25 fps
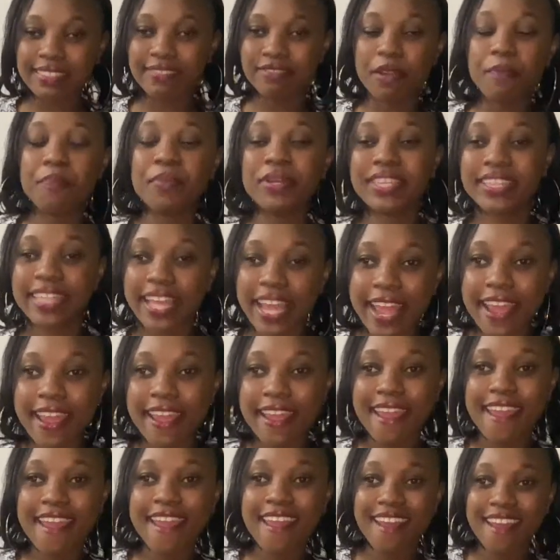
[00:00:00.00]
Yes,
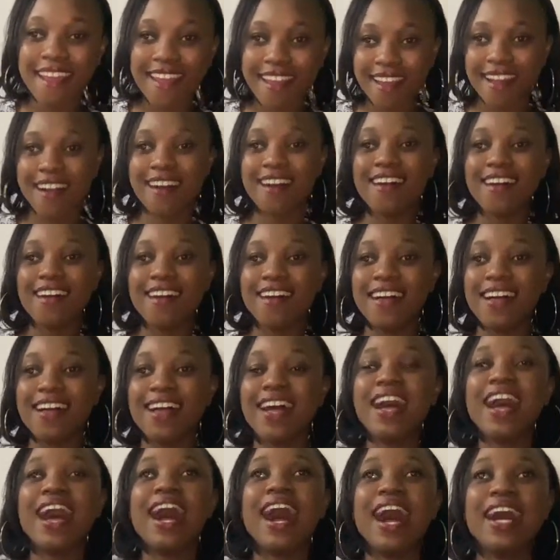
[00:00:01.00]
so your channel
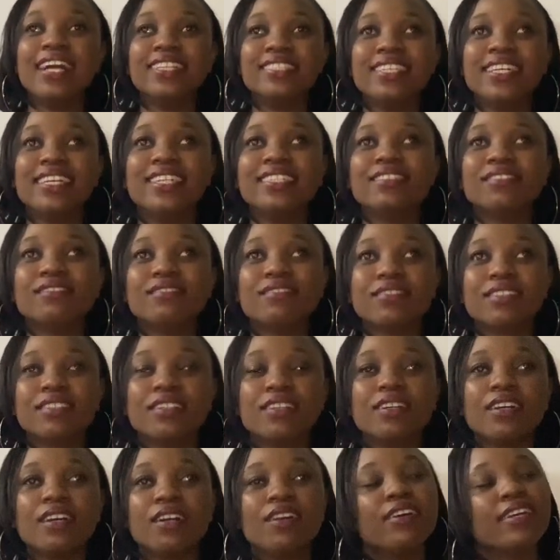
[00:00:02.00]
is going to gain more
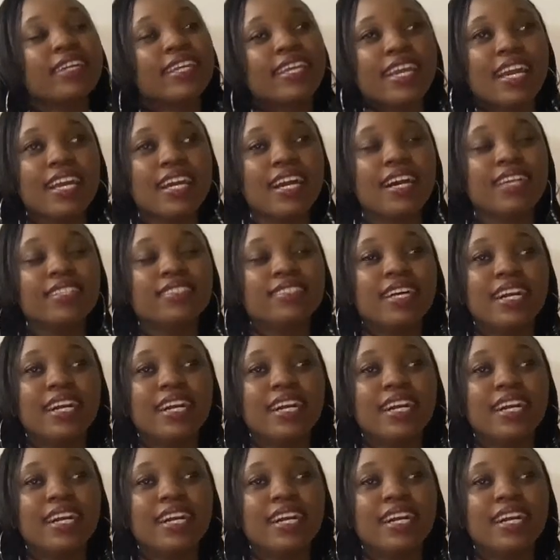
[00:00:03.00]
recognition.